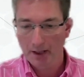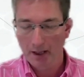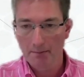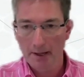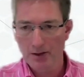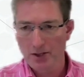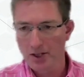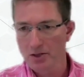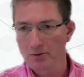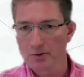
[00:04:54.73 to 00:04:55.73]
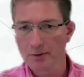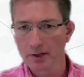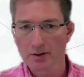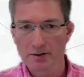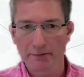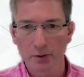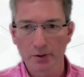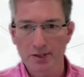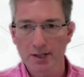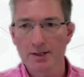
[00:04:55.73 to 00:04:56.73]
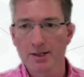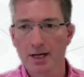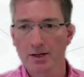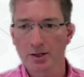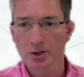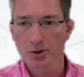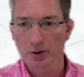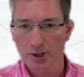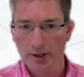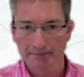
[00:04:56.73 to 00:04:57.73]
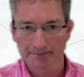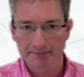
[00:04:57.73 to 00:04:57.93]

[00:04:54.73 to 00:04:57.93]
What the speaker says: At Managed Systems, we use a 14-section structure.